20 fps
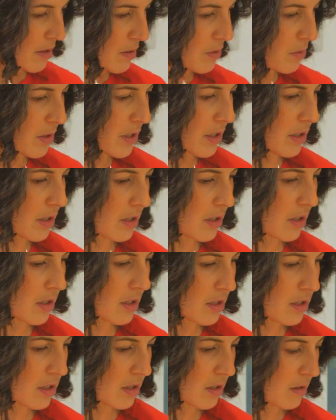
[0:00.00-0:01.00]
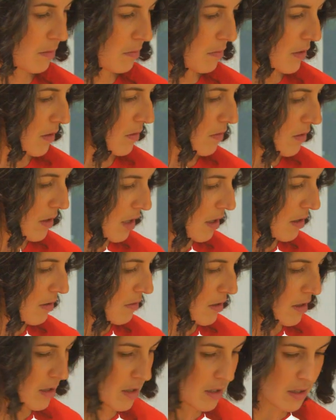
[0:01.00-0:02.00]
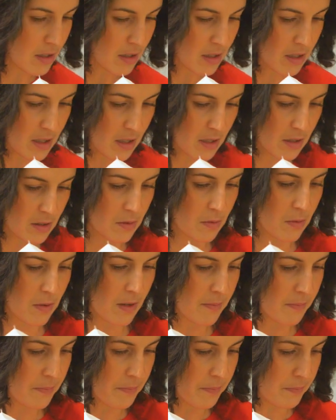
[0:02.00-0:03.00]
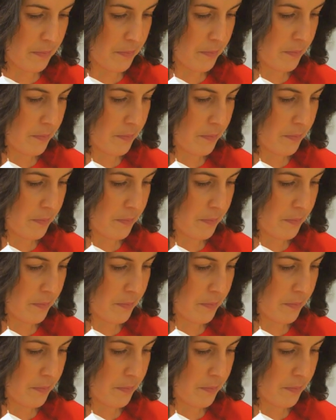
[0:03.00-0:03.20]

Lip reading: we're good. This one,